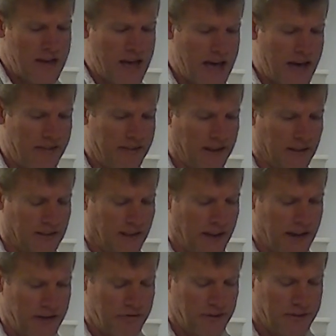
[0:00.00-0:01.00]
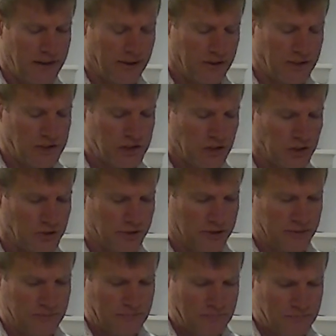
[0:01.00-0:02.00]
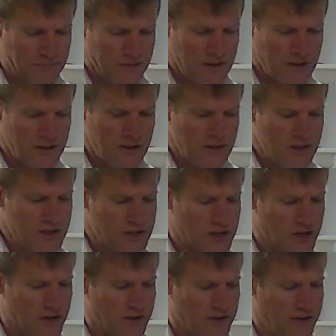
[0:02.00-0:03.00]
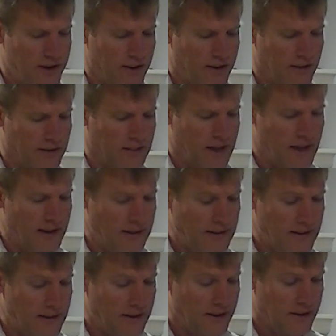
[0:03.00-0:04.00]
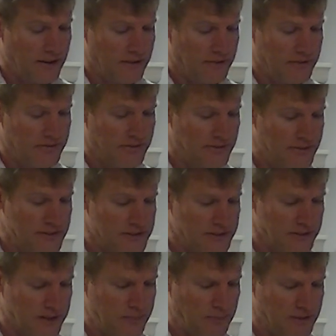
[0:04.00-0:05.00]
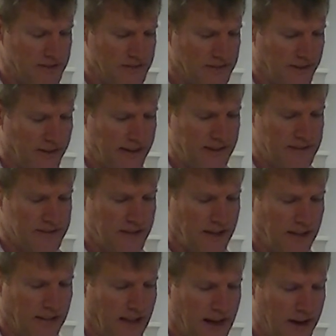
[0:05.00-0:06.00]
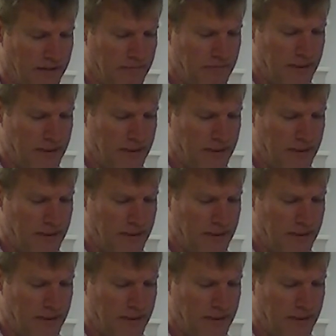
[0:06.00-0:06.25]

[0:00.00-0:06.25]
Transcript: having a life without children. Sure, there are a lot of sleepless nights, a lot of